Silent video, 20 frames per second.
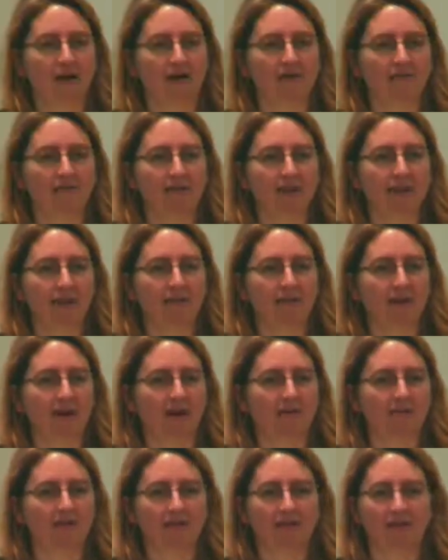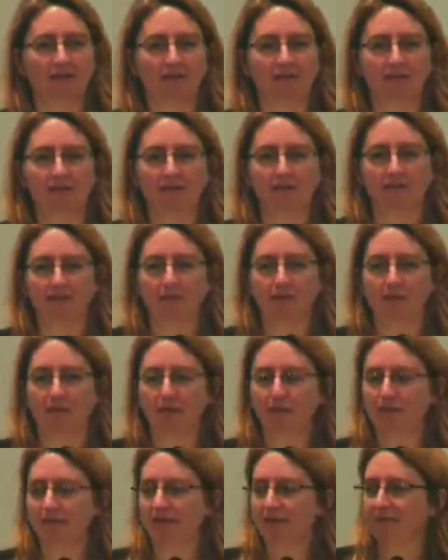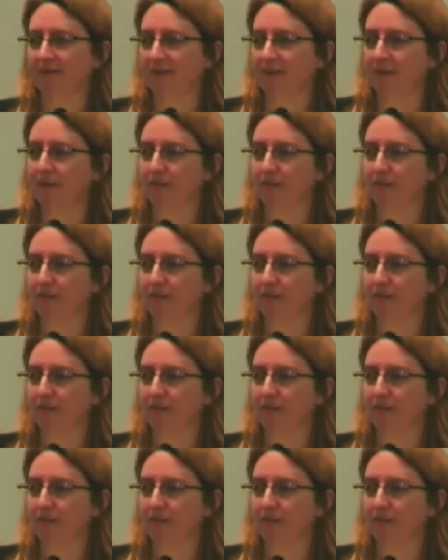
of random conversations and probably a fair